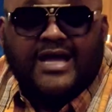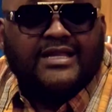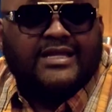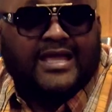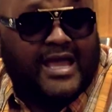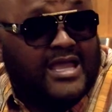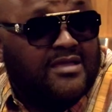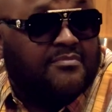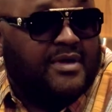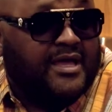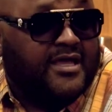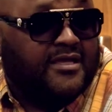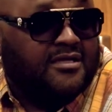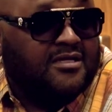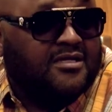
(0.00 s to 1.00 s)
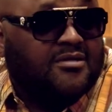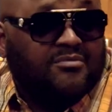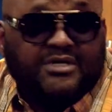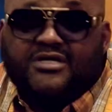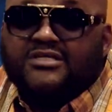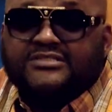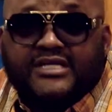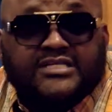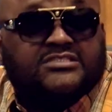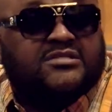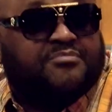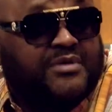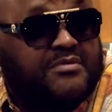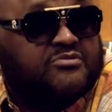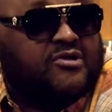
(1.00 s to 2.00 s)
a gangbang because innocent
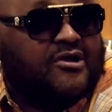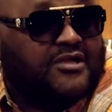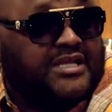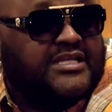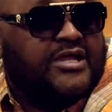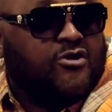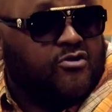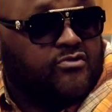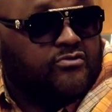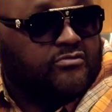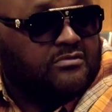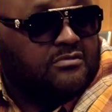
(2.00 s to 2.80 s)
people are getting hurt.